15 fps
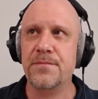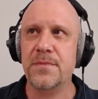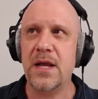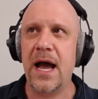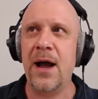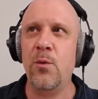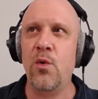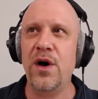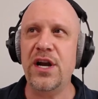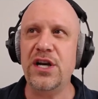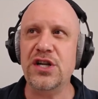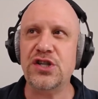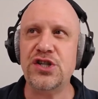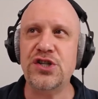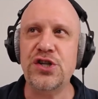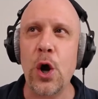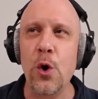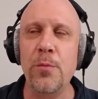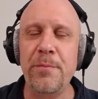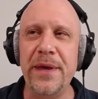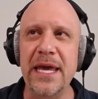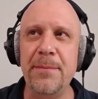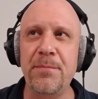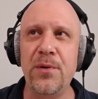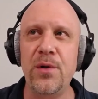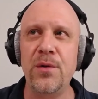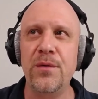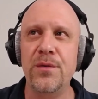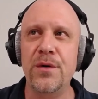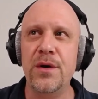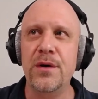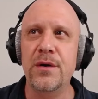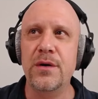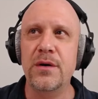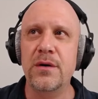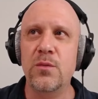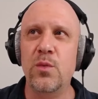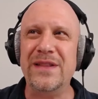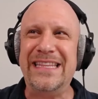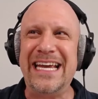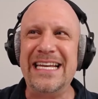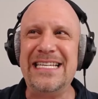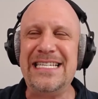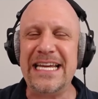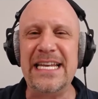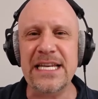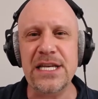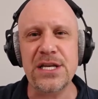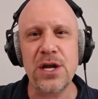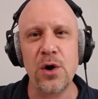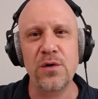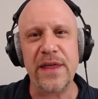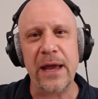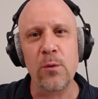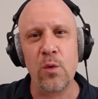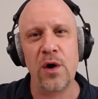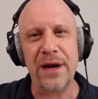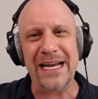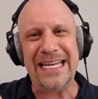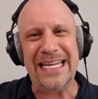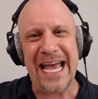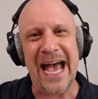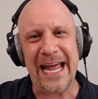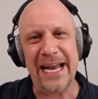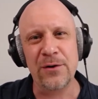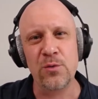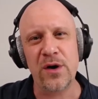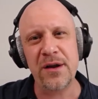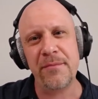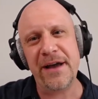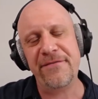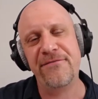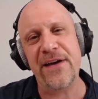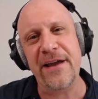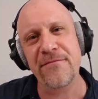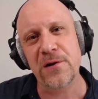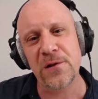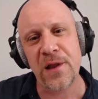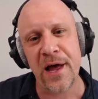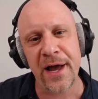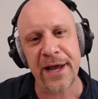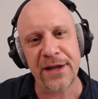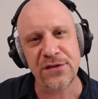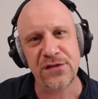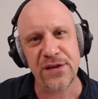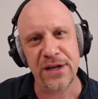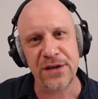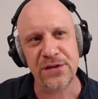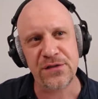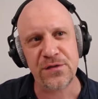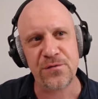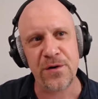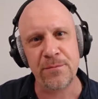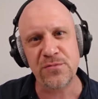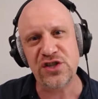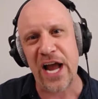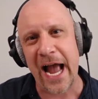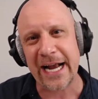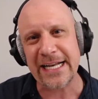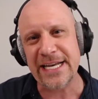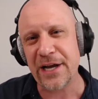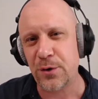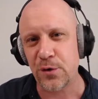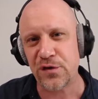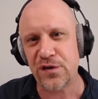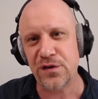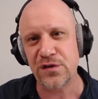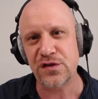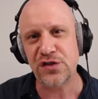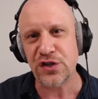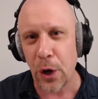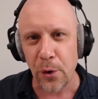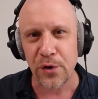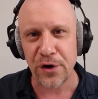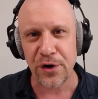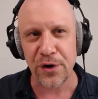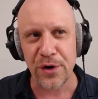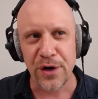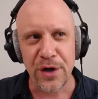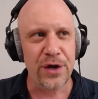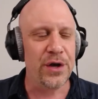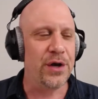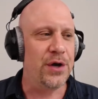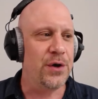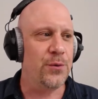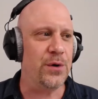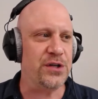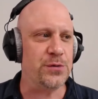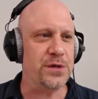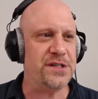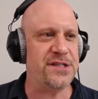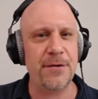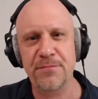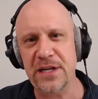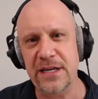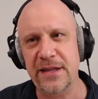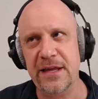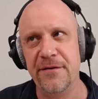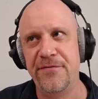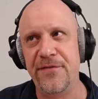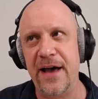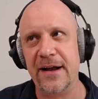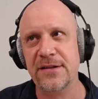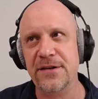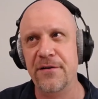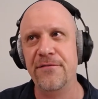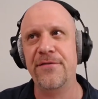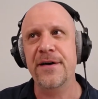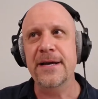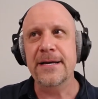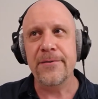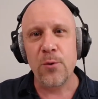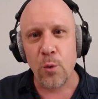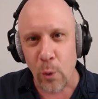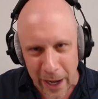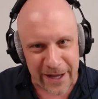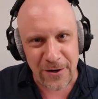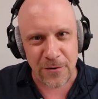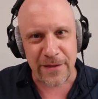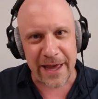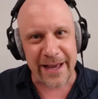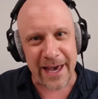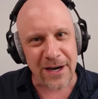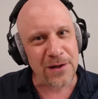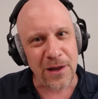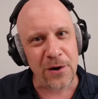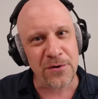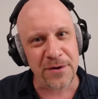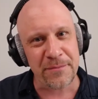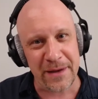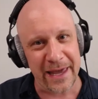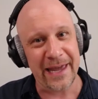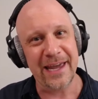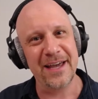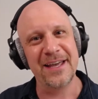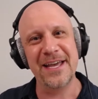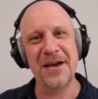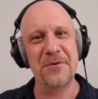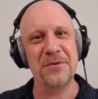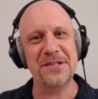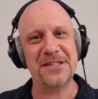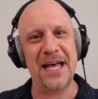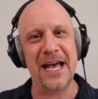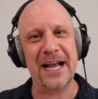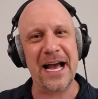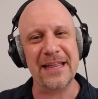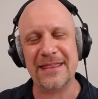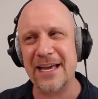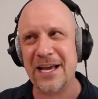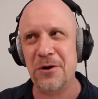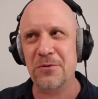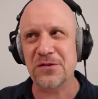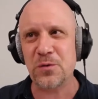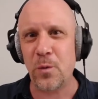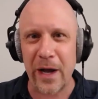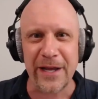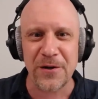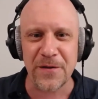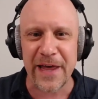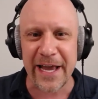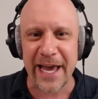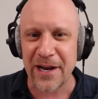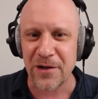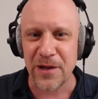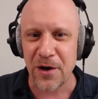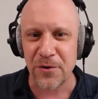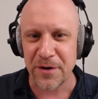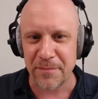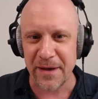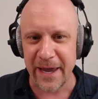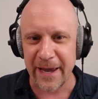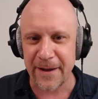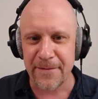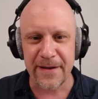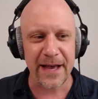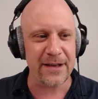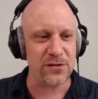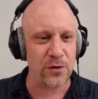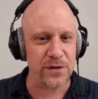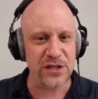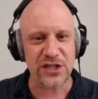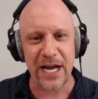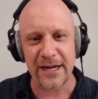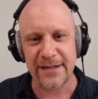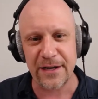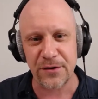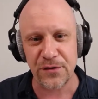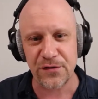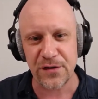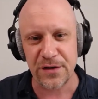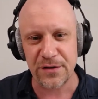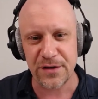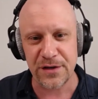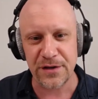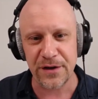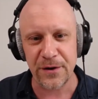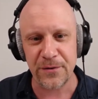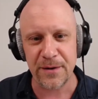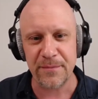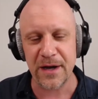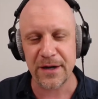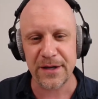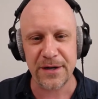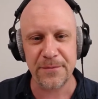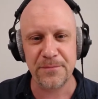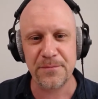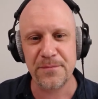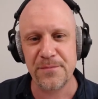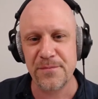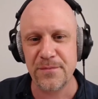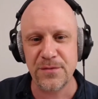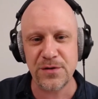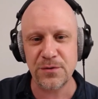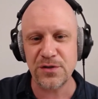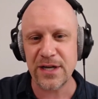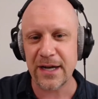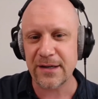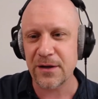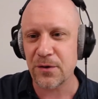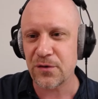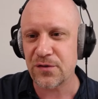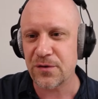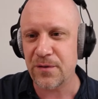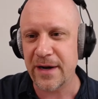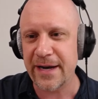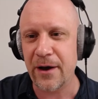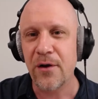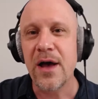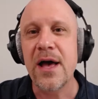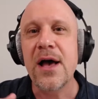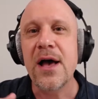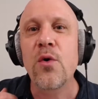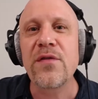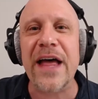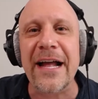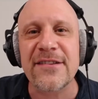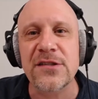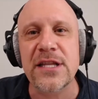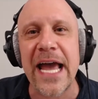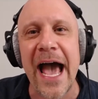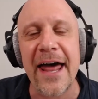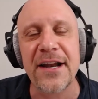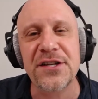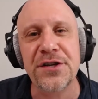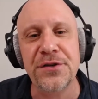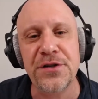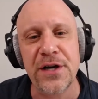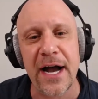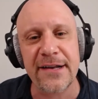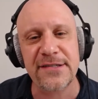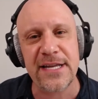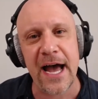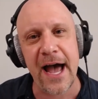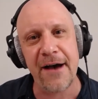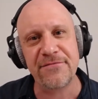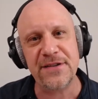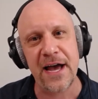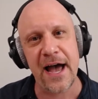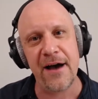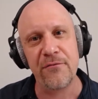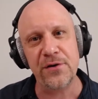I wanted to show people what they didn't know they wanted yet. And one of my favorite lines is from Jack Nicholson's Joker, which was something to the effect of, wait till they get a load of me. It was like, I think it was, wait till they get a load of me, as only Jack Nicholson can do. And I'm not going to do Jack Nicholson right now. That's the attitude you guys have to have.